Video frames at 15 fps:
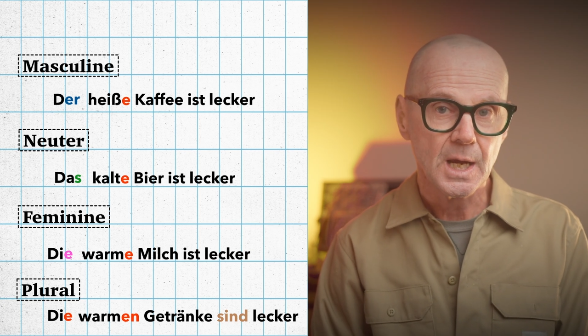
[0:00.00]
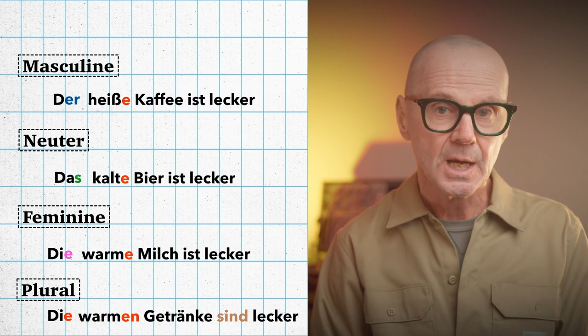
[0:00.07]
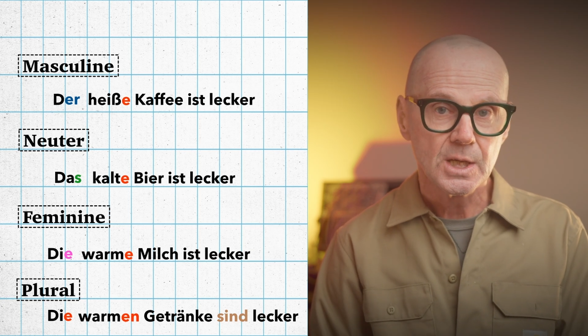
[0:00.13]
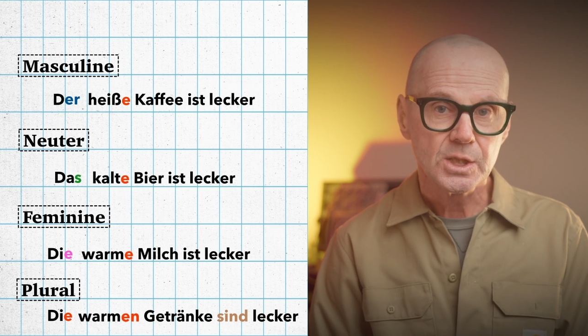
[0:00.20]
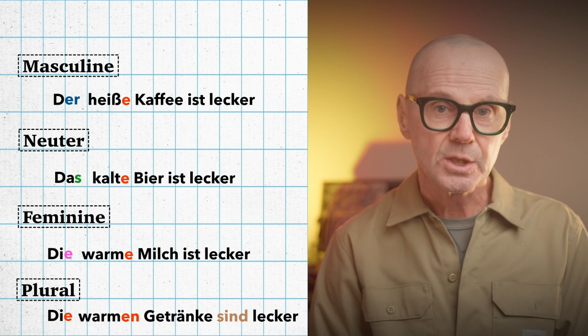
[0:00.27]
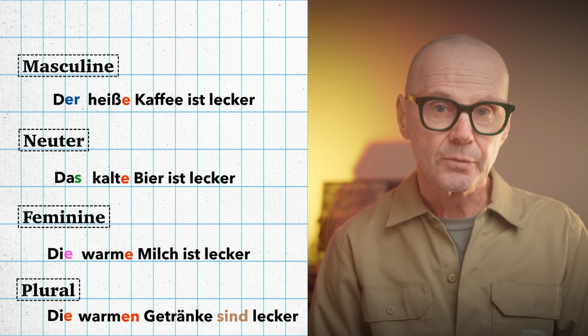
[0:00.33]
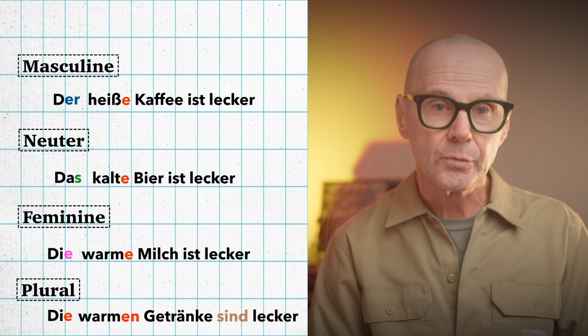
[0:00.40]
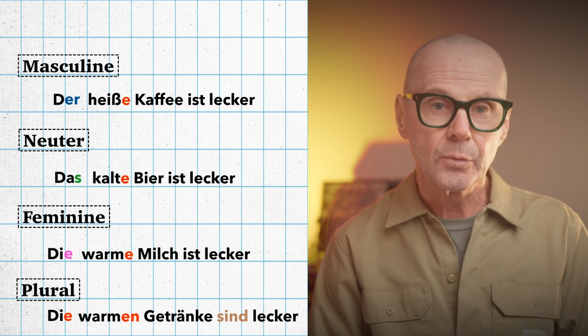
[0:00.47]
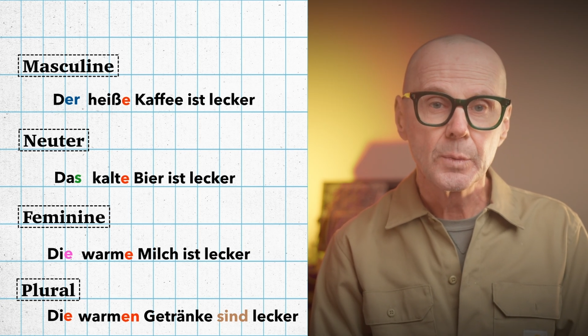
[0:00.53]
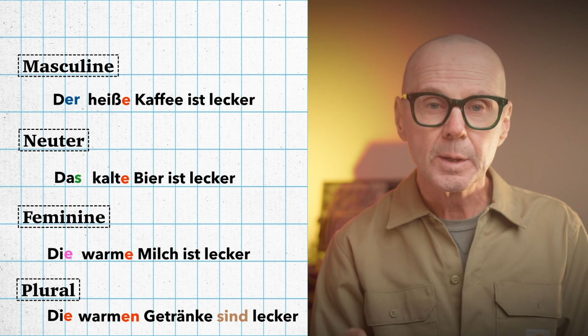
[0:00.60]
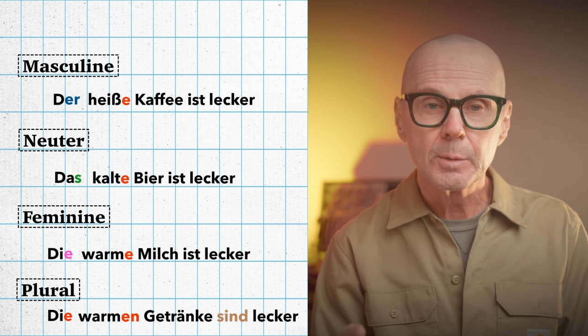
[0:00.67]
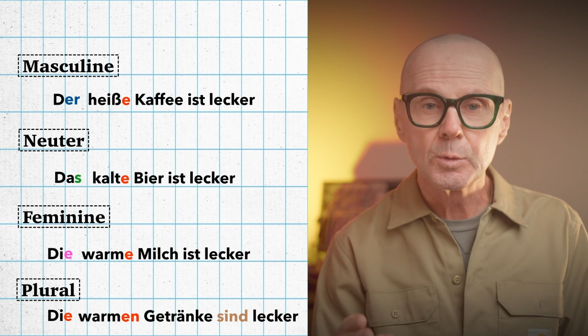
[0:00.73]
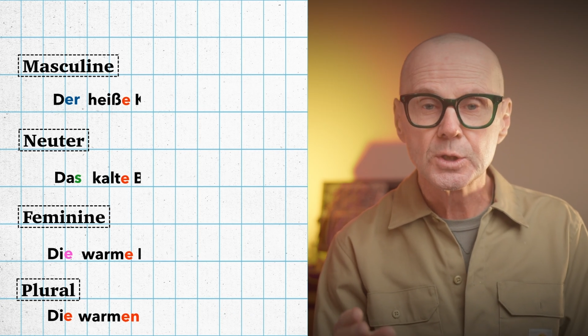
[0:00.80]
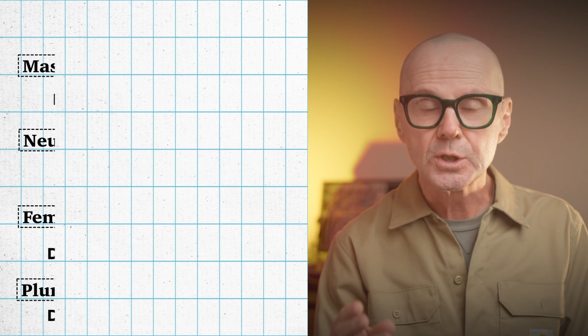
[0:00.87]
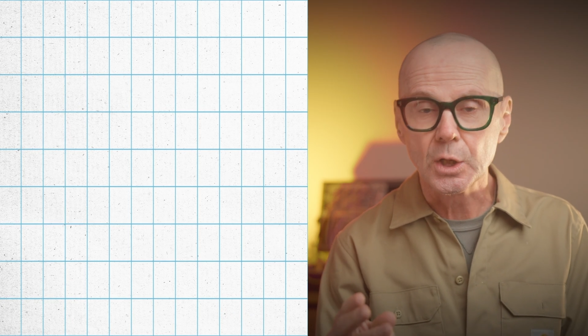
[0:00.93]
So if we
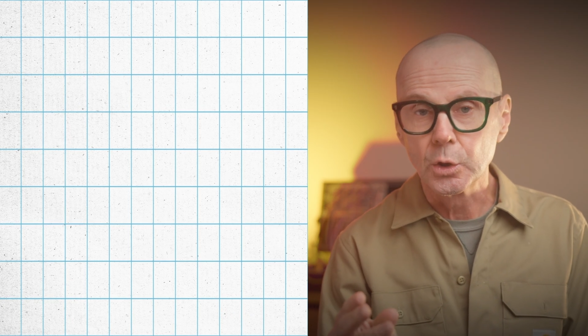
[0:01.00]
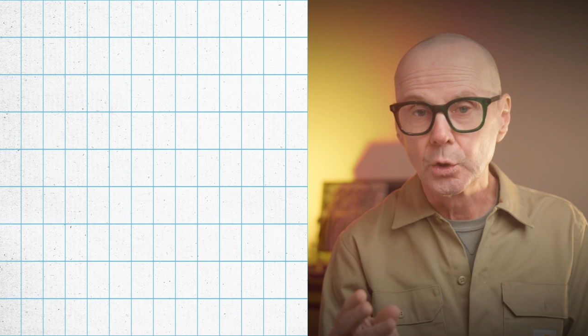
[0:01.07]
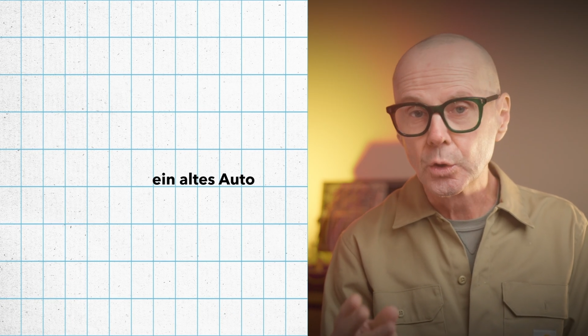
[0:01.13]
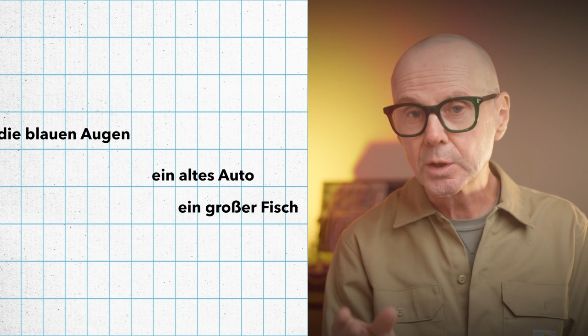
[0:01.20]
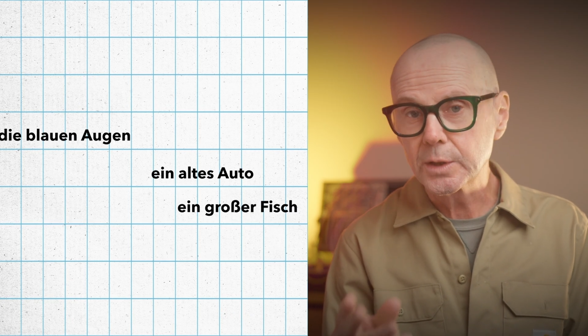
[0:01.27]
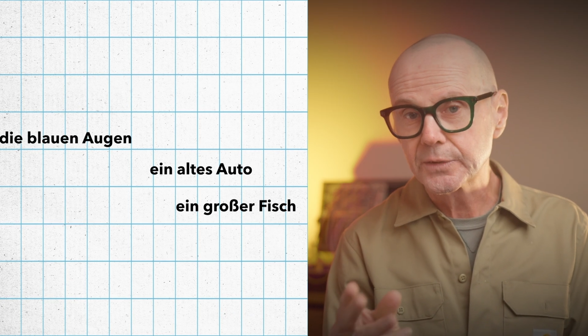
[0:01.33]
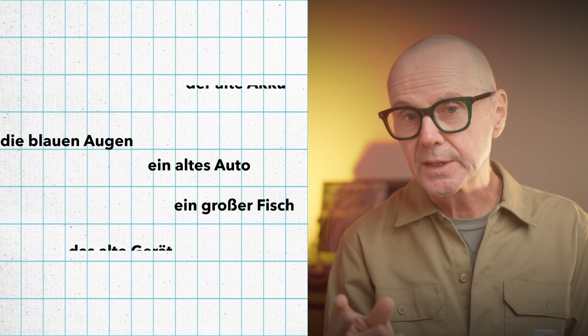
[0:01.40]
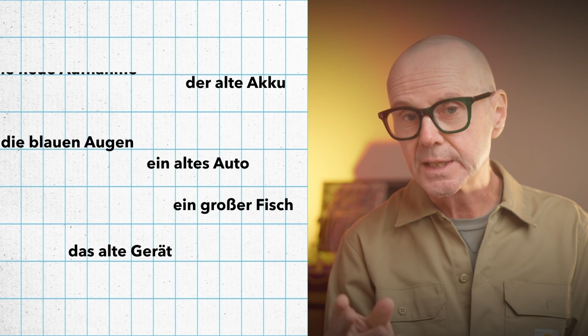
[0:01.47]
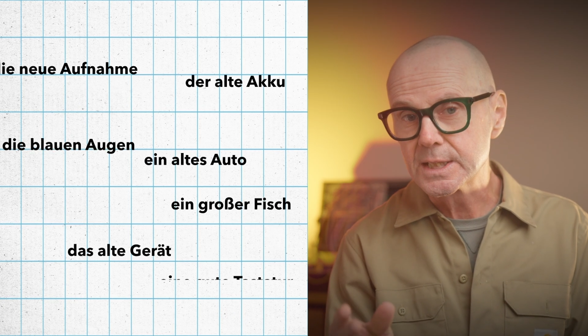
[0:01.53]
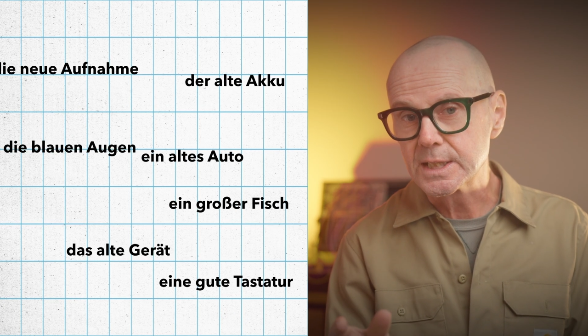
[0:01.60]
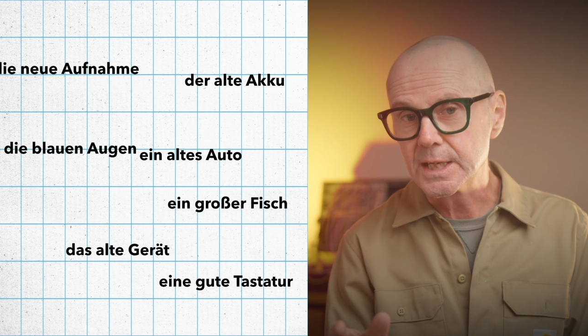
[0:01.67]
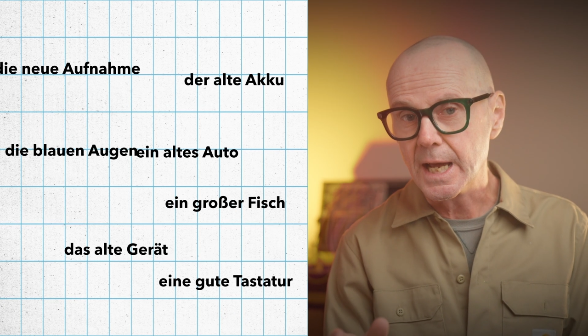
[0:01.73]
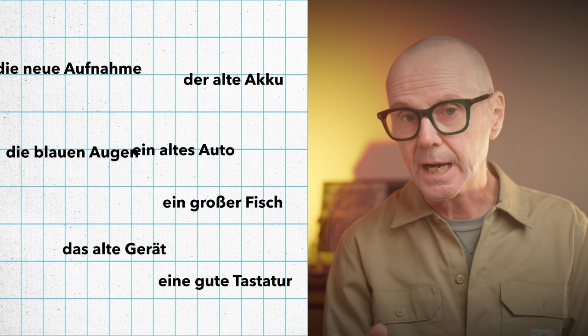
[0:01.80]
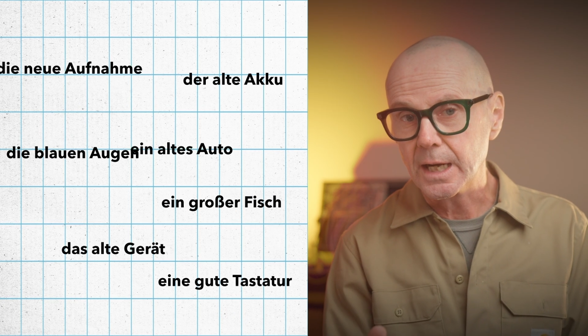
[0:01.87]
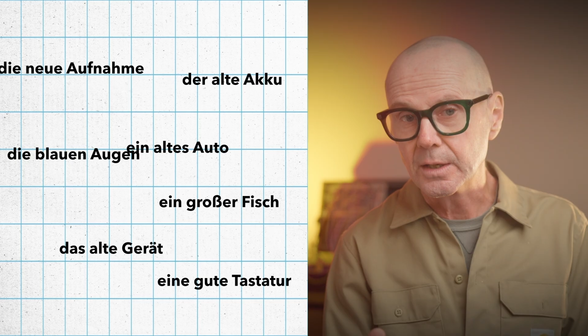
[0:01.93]
were to look at these
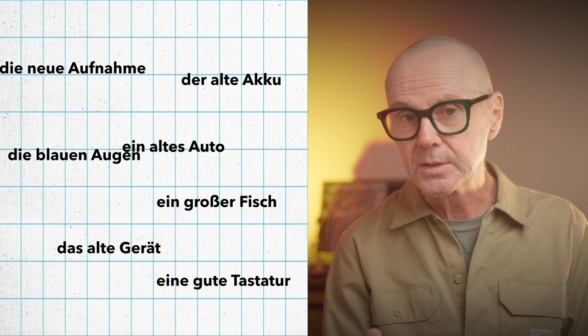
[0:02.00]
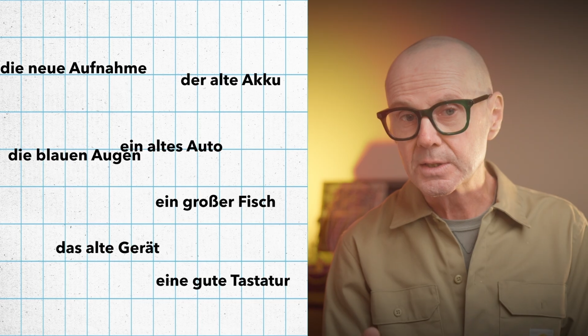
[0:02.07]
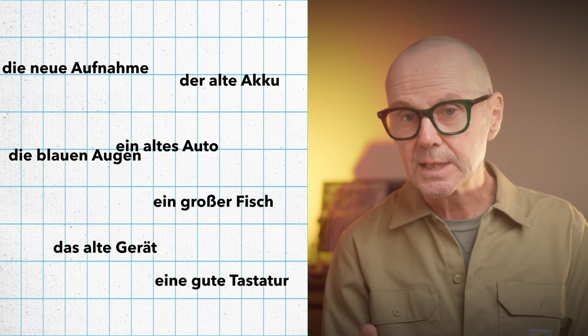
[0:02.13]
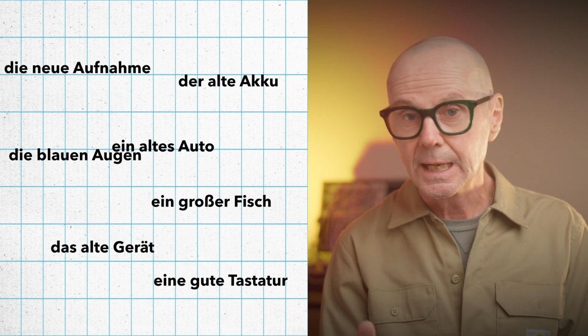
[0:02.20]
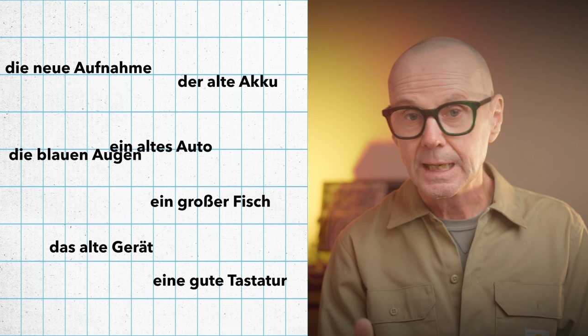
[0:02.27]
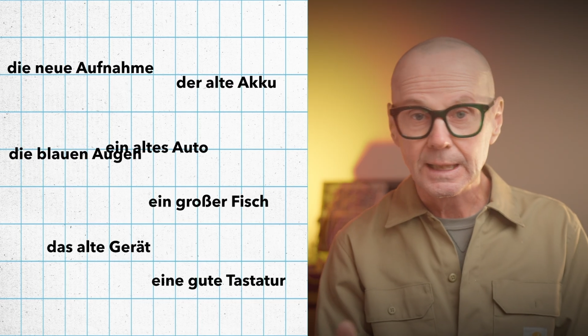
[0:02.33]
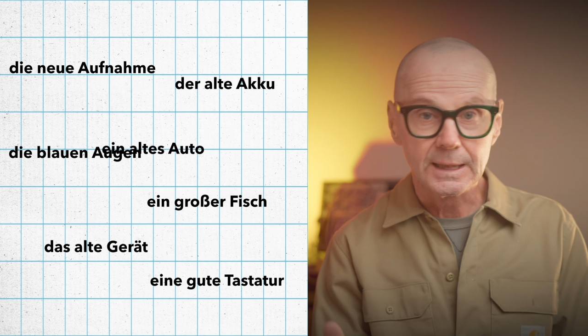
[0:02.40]
nouns,